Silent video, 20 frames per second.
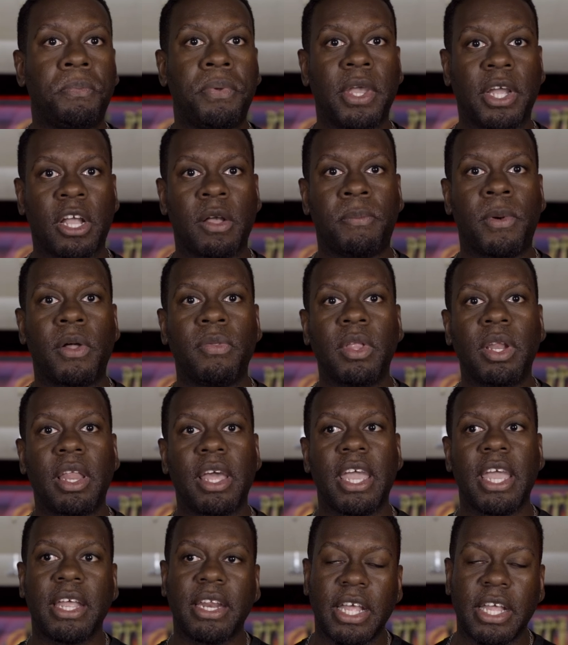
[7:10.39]
pick up on the
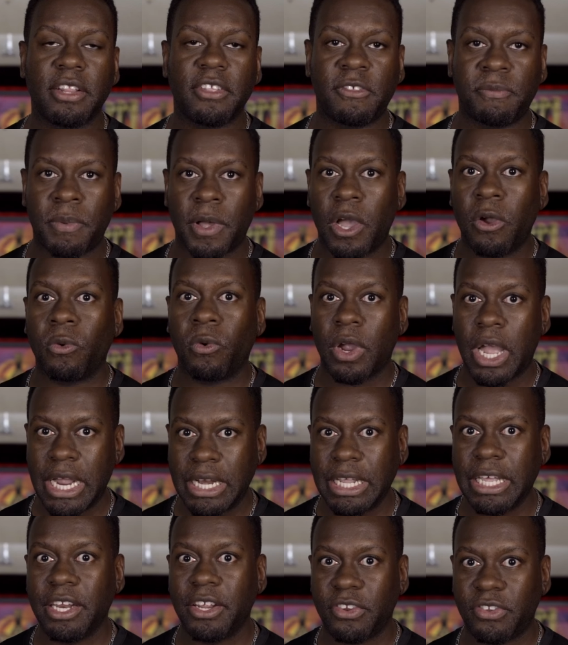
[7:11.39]
lane in the spot where I
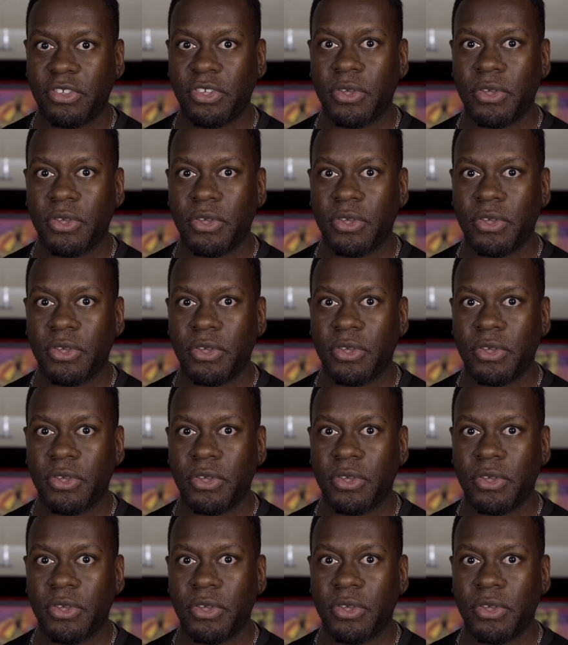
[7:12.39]
need it